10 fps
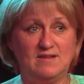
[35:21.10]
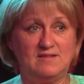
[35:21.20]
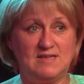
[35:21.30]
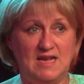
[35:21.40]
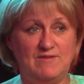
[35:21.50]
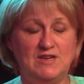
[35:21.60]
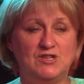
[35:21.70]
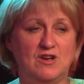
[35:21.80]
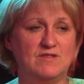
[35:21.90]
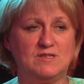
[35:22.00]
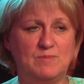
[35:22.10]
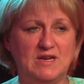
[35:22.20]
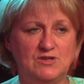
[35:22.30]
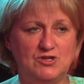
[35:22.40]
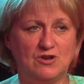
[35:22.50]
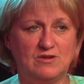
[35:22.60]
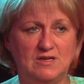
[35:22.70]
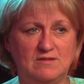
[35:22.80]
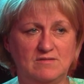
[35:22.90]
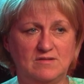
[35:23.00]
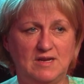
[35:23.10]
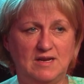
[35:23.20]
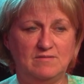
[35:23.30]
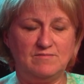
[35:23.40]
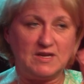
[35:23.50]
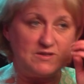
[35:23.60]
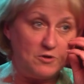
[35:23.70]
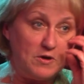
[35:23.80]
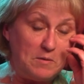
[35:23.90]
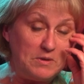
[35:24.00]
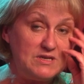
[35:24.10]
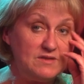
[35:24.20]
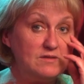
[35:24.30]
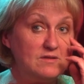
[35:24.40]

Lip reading: TV show that's being shot in Victoria, which is